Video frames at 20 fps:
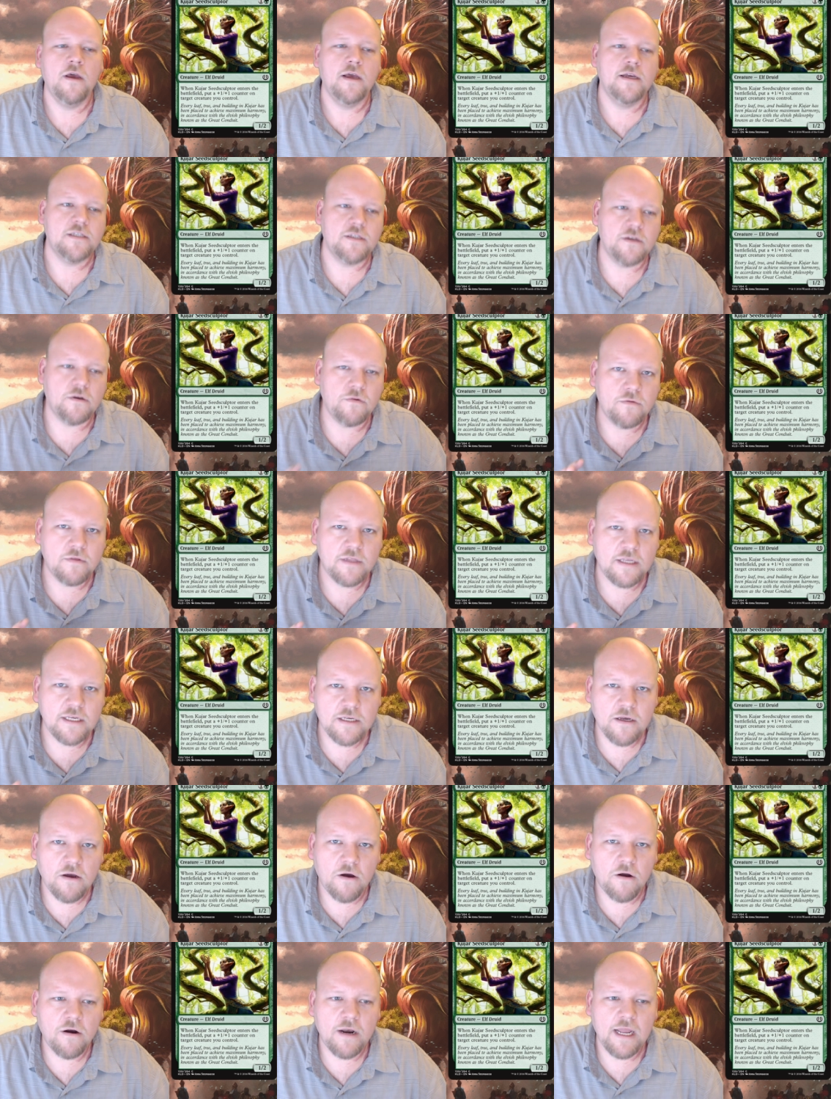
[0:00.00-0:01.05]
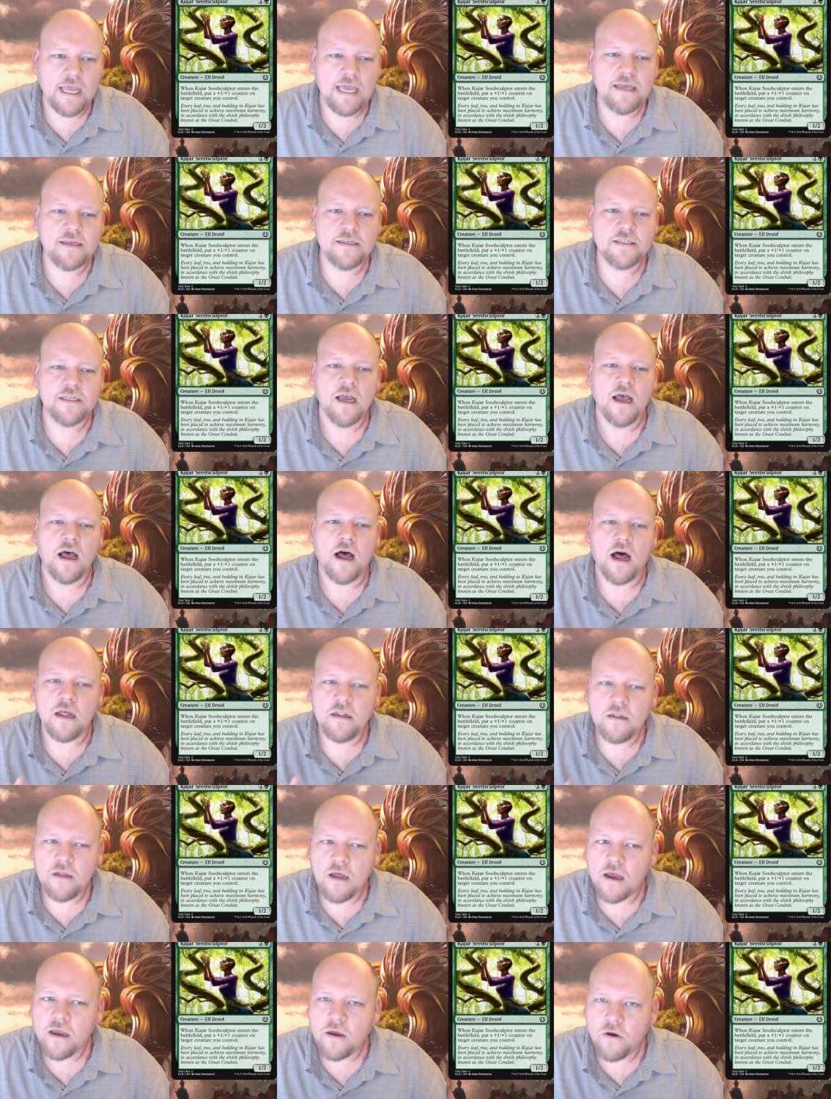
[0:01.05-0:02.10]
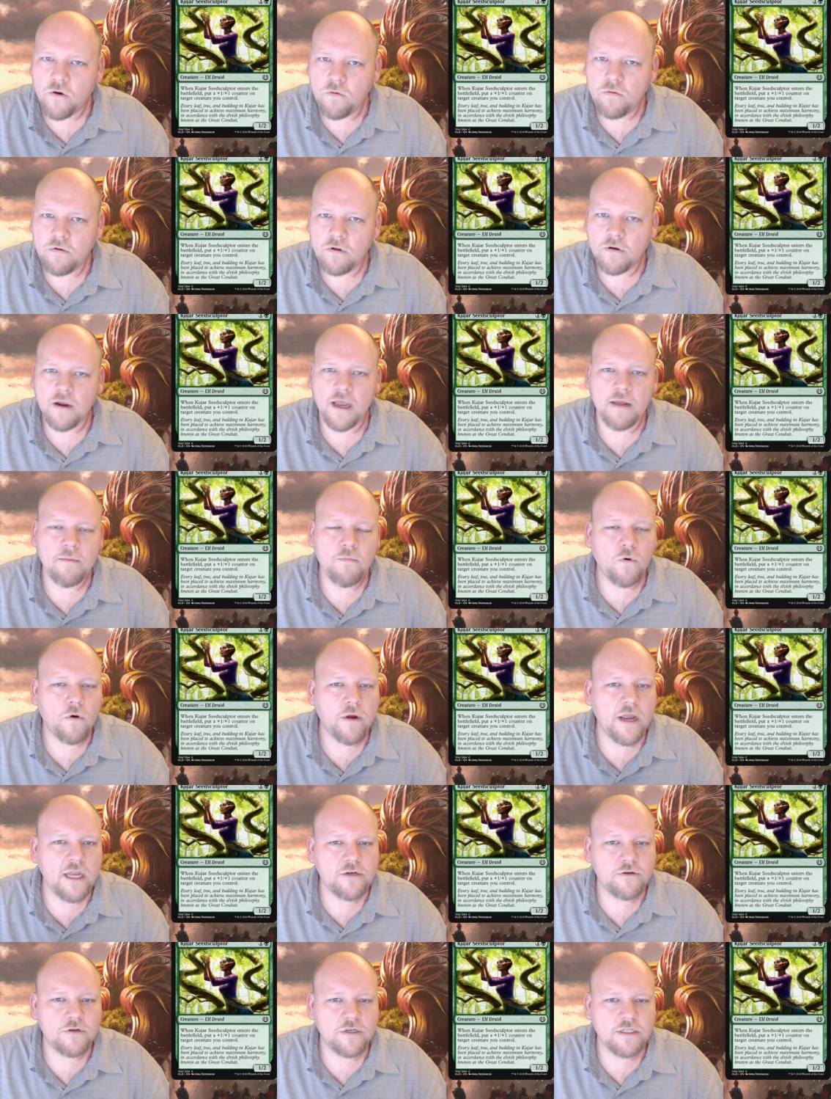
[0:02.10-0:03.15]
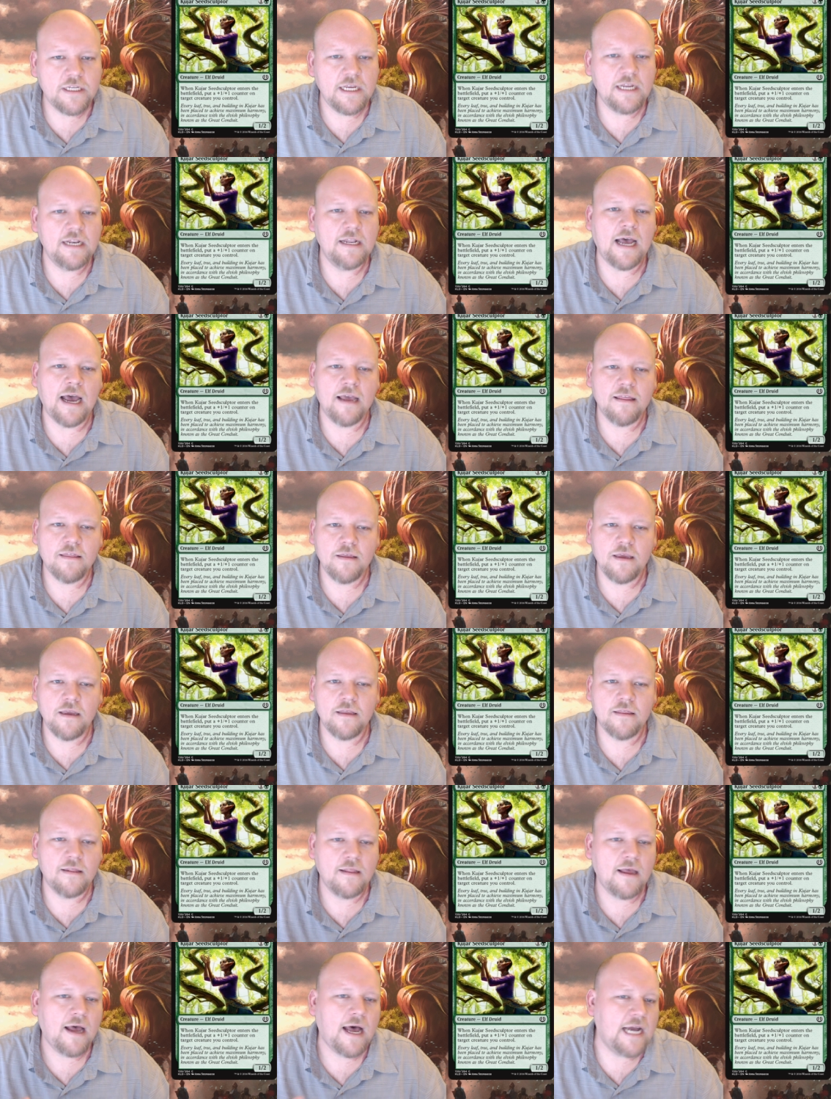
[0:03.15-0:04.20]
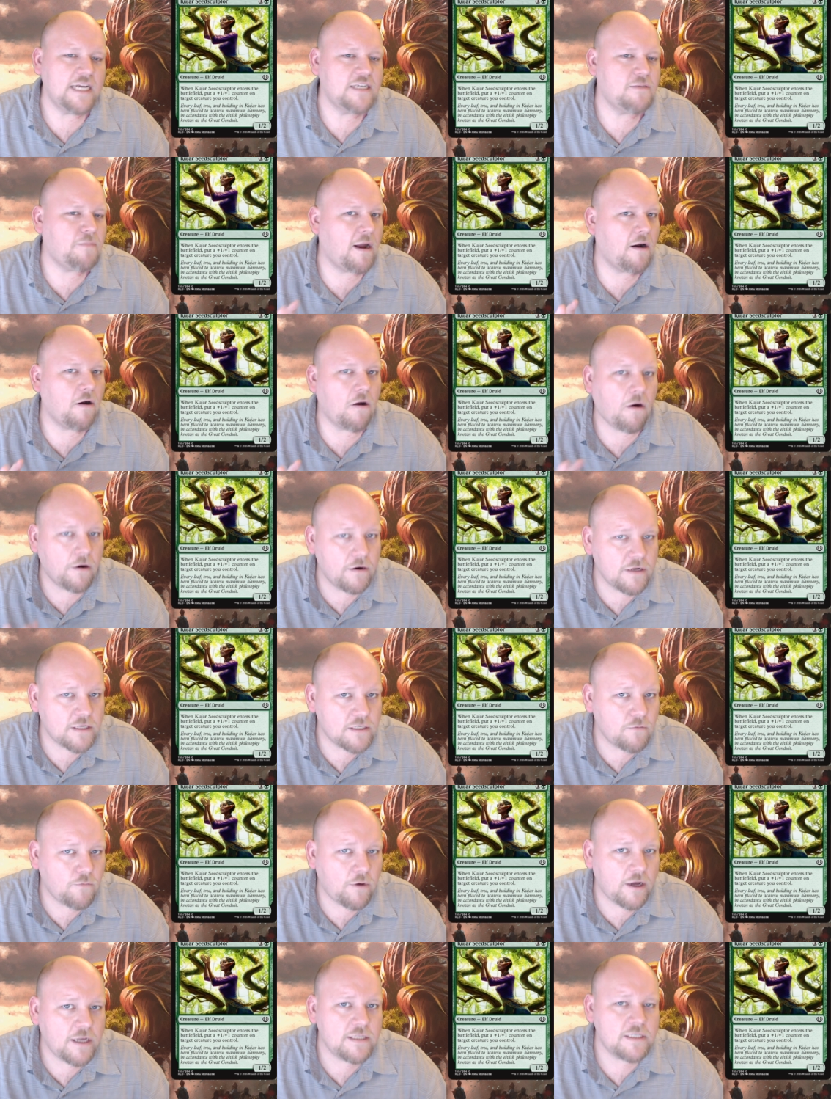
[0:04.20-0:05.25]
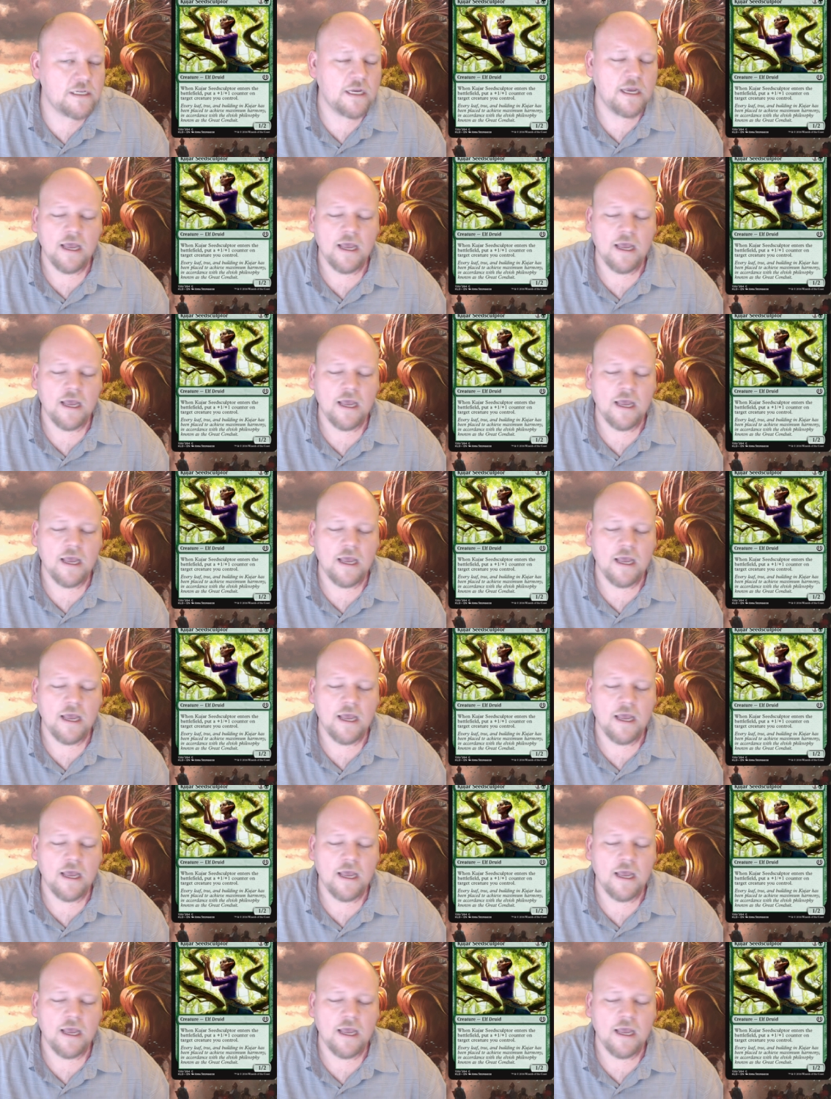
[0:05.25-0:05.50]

So this card is a lot cooler and more interesting, I think, than the High Spire Artisan was,